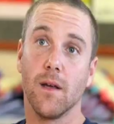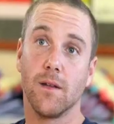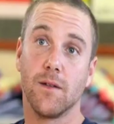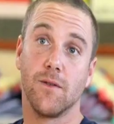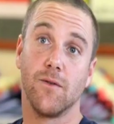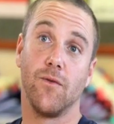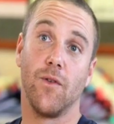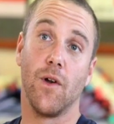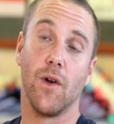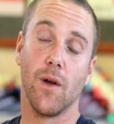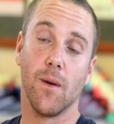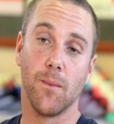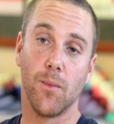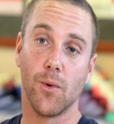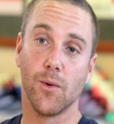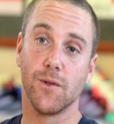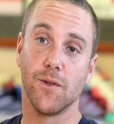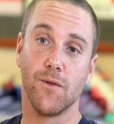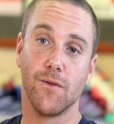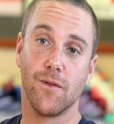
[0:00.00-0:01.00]
it's very
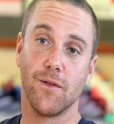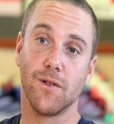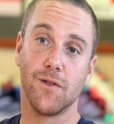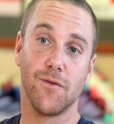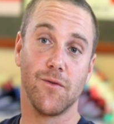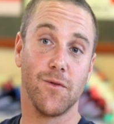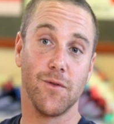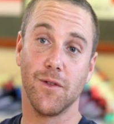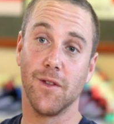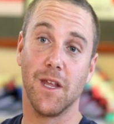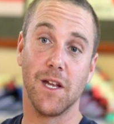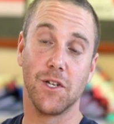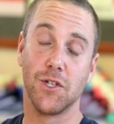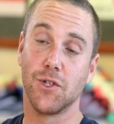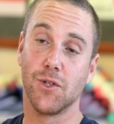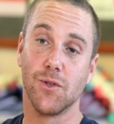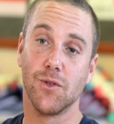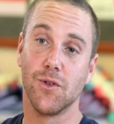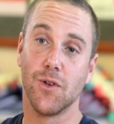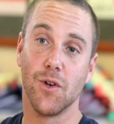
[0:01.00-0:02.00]
important that
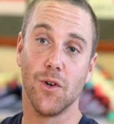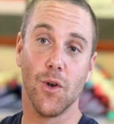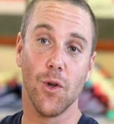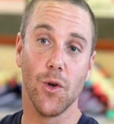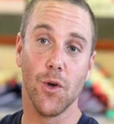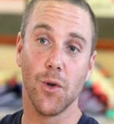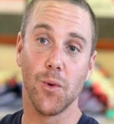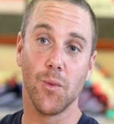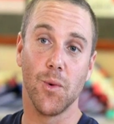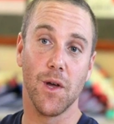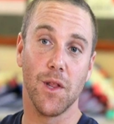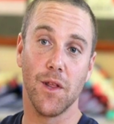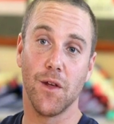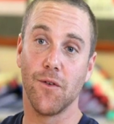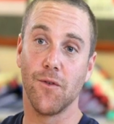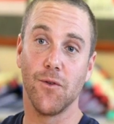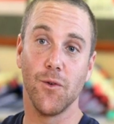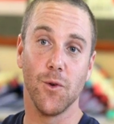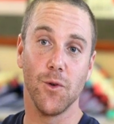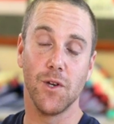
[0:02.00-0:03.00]
children learn where their
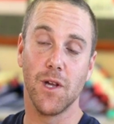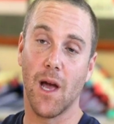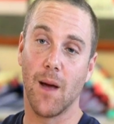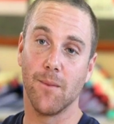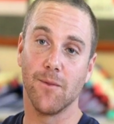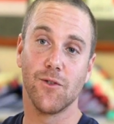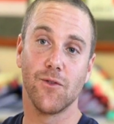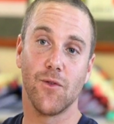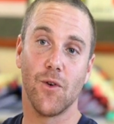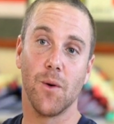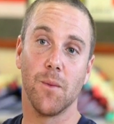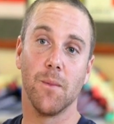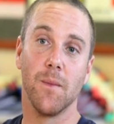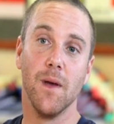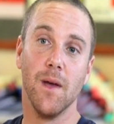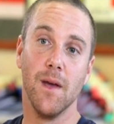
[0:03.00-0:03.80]
food comes from